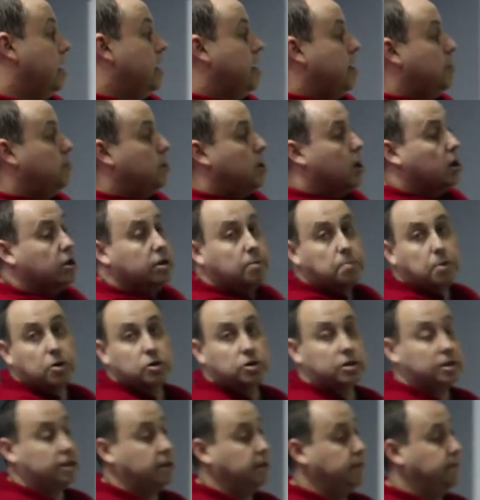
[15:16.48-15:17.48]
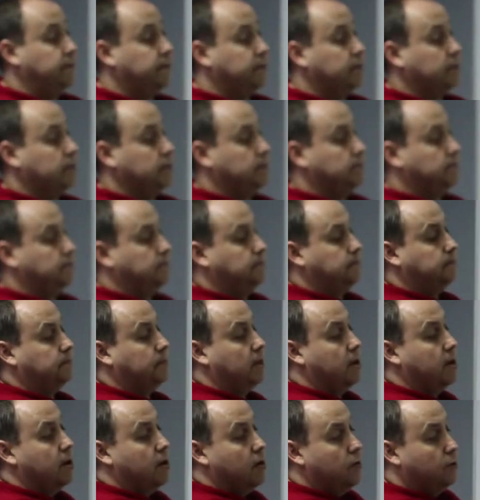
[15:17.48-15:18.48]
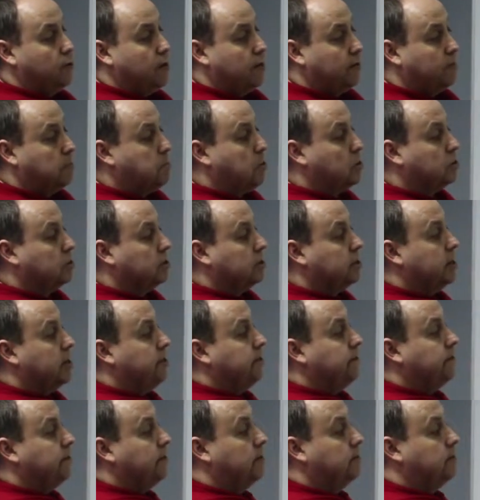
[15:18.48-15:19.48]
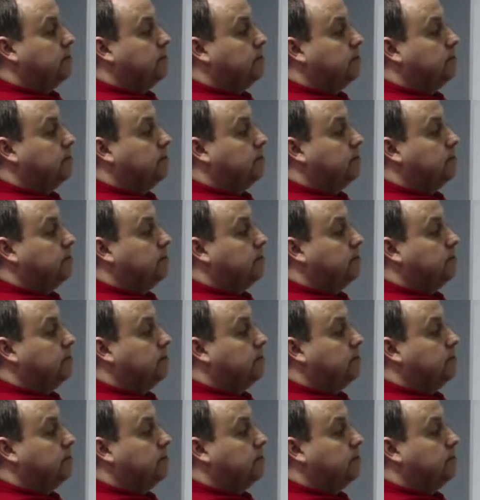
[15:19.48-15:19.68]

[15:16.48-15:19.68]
Here we are, the positives. We have a positive.